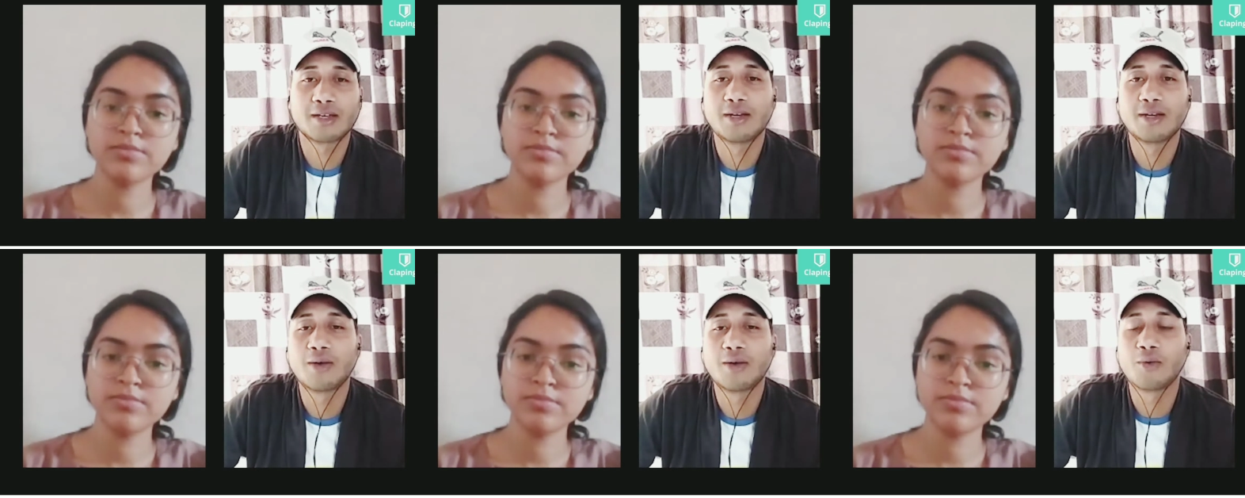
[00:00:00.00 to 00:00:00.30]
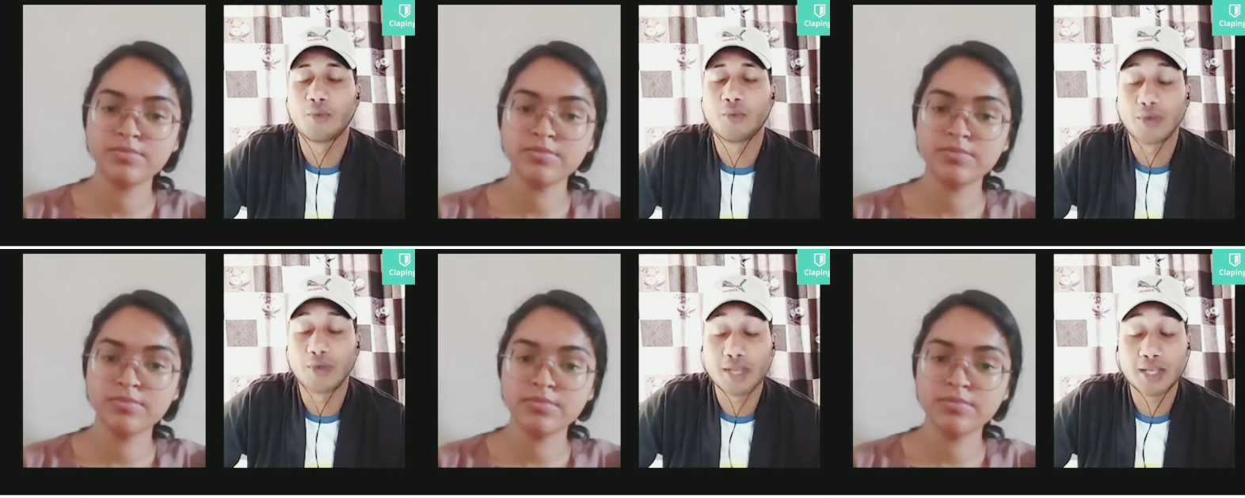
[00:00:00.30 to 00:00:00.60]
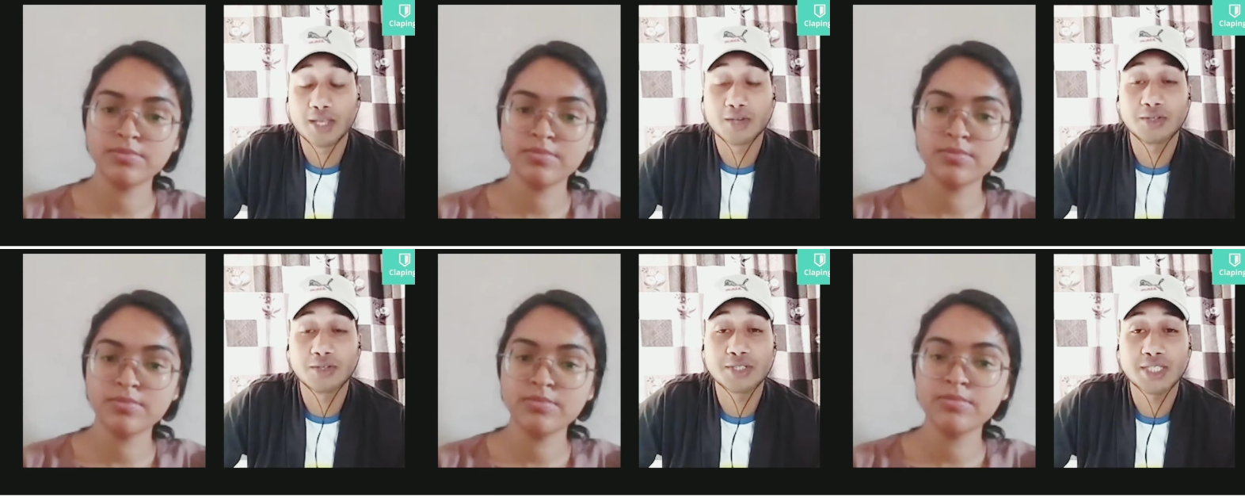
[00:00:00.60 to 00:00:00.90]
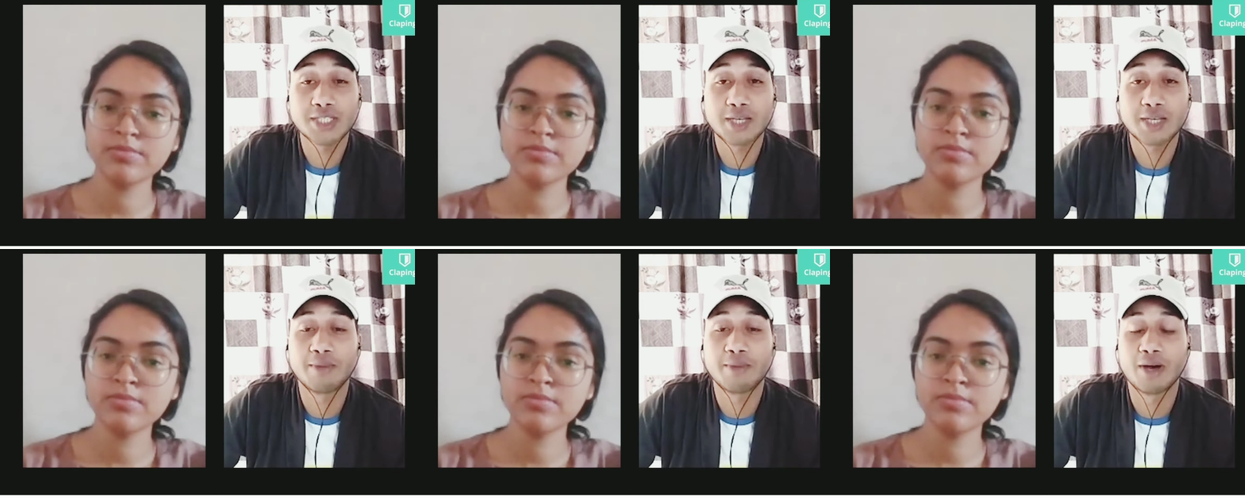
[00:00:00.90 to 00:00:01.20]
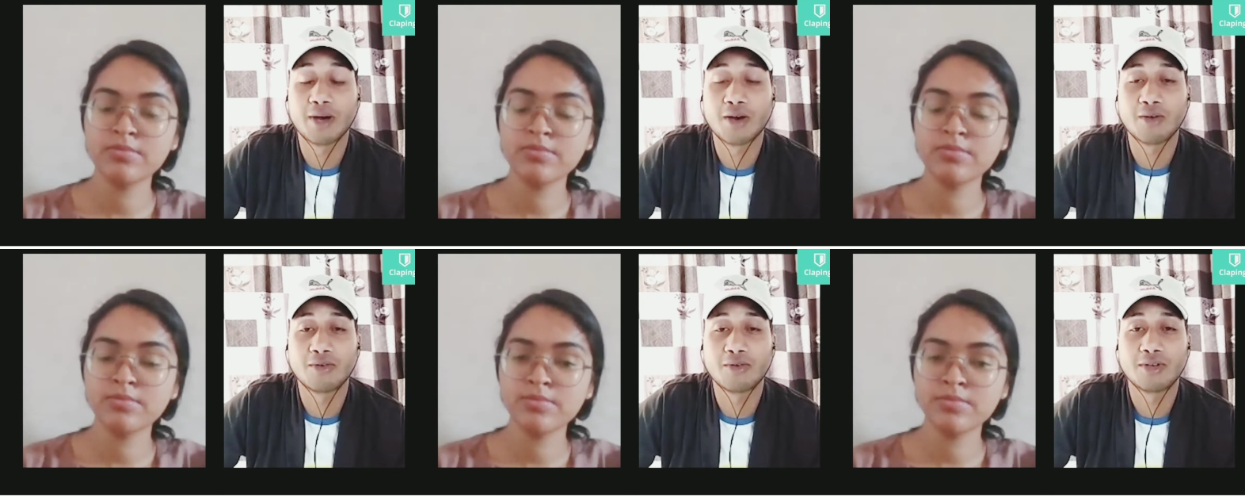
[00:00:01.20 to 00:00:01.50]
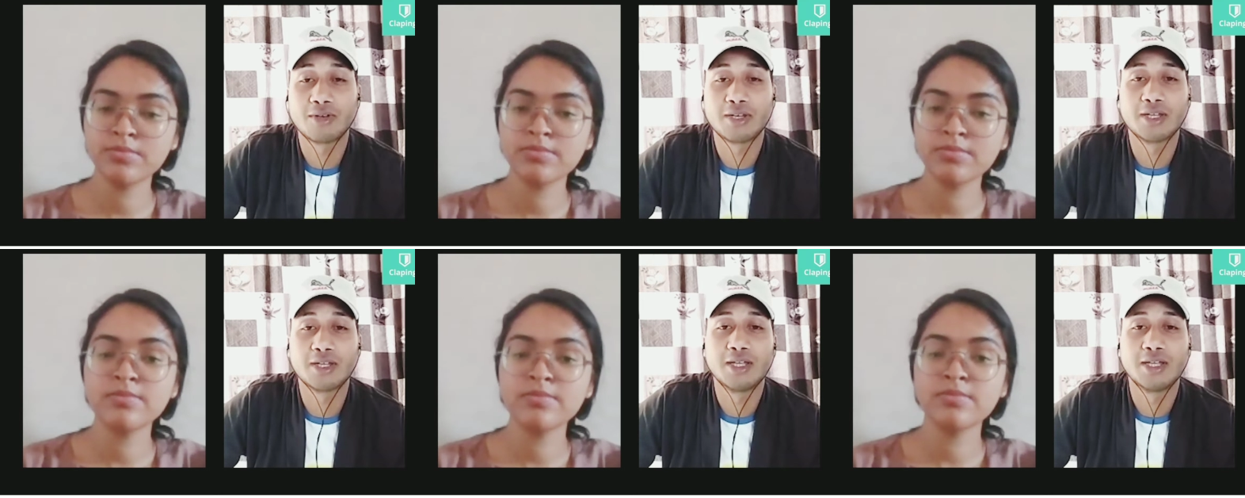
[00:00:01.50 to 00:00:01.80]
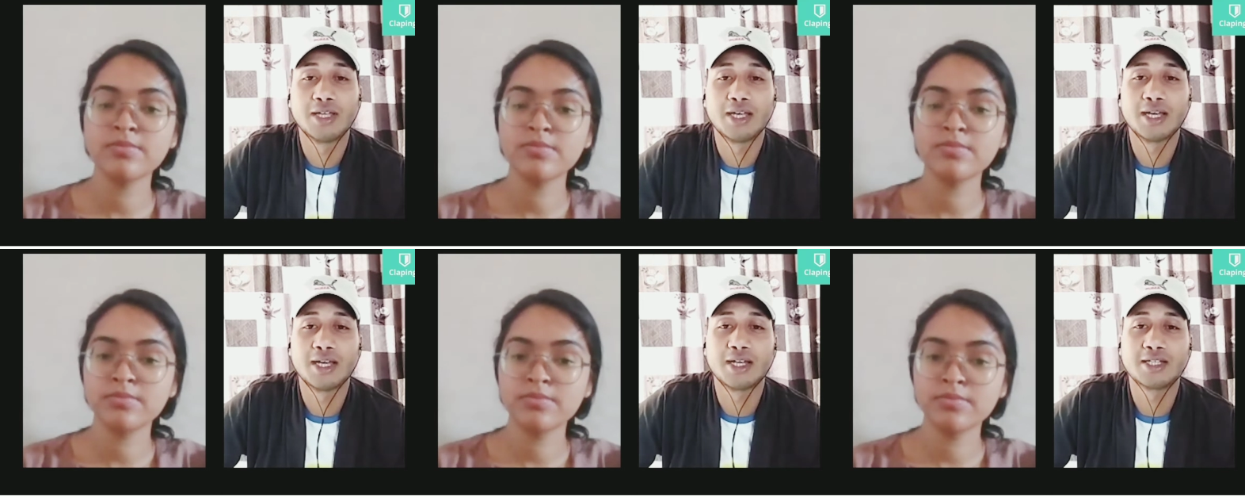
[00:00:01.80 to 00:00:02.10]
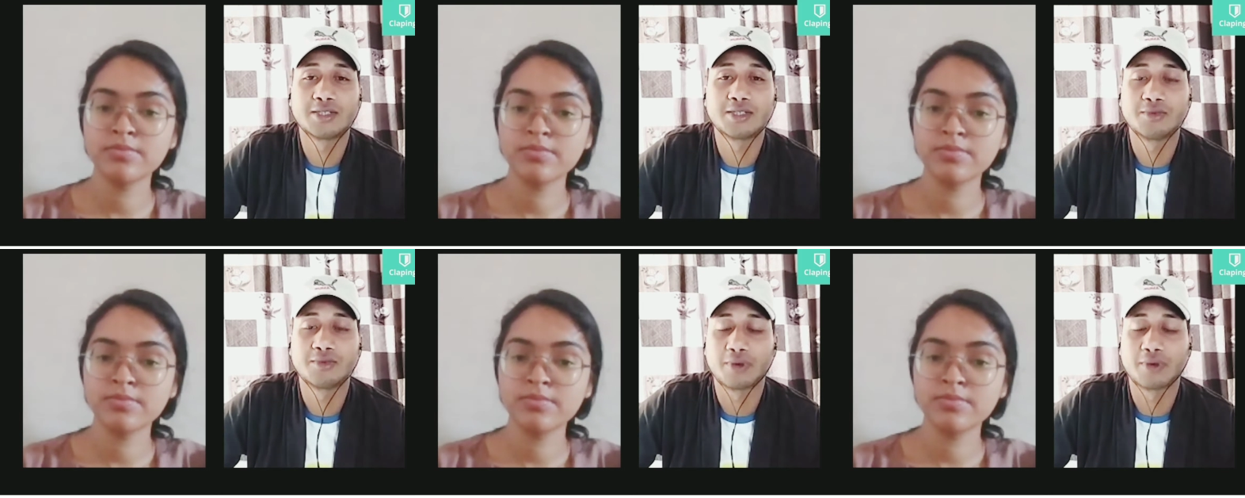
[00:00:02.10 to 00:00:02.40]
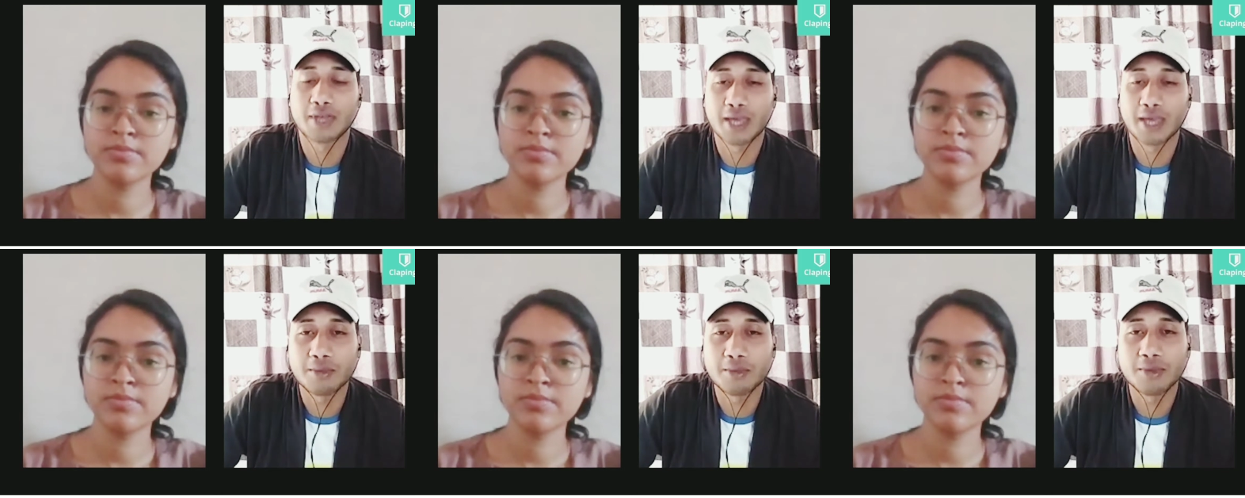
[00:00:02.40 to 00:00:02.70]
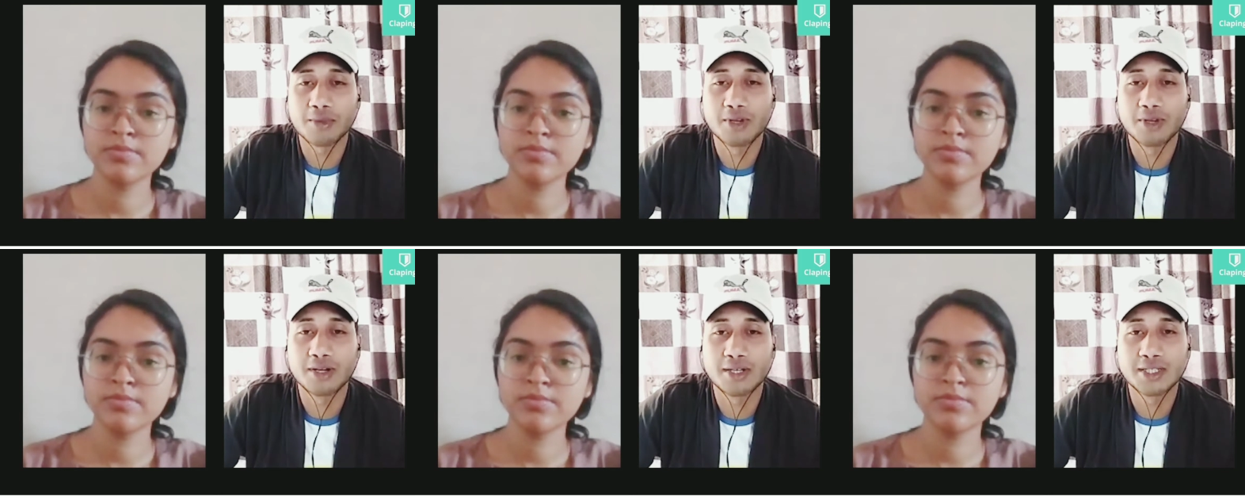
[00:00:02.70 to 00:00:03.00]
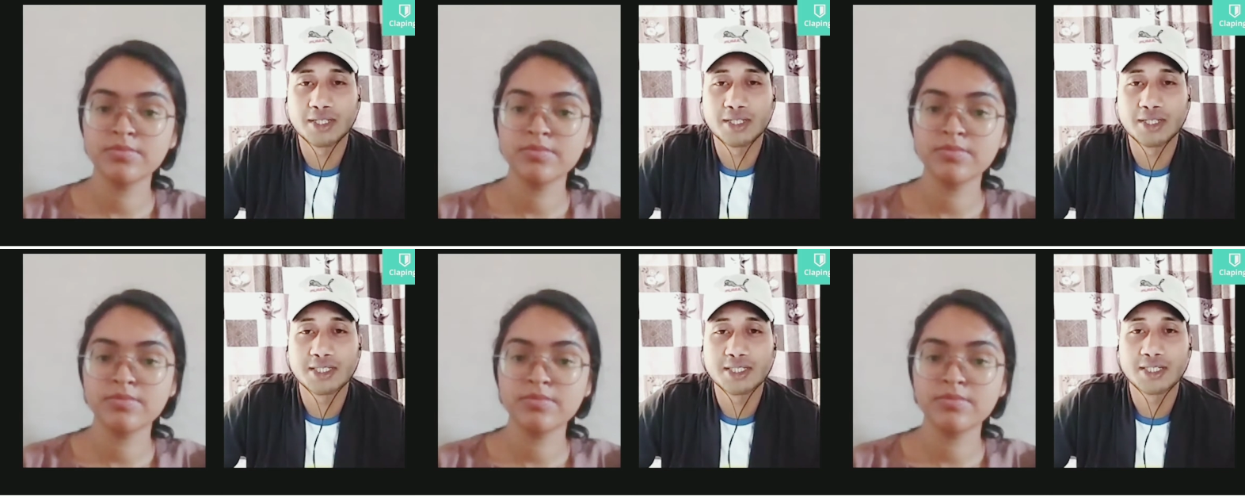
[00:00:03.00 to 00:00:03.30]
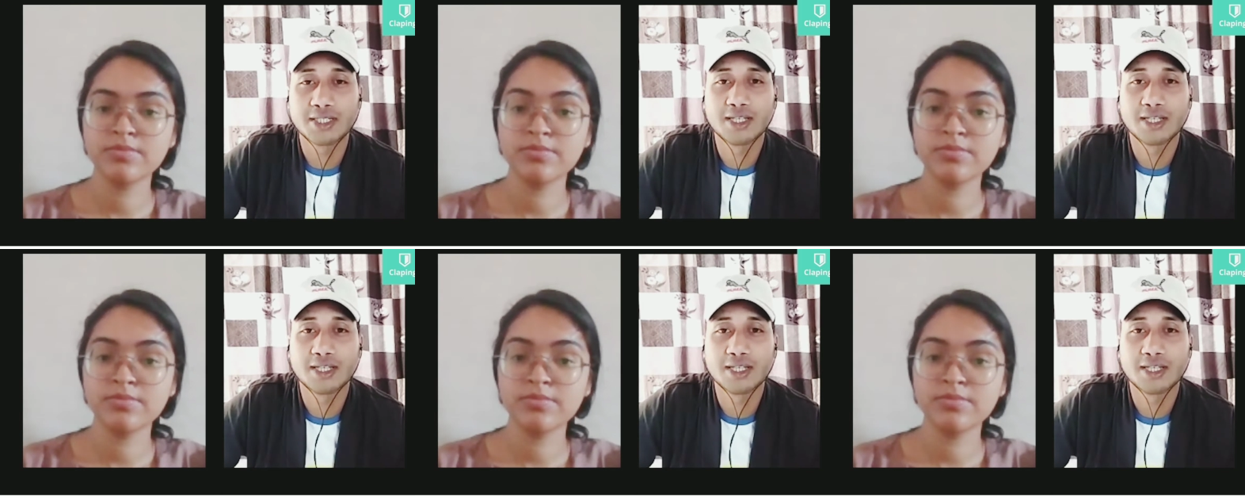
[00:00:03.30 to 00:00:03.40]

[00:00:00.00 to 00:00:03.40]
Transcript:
Speaker 1: videos about English vocabularies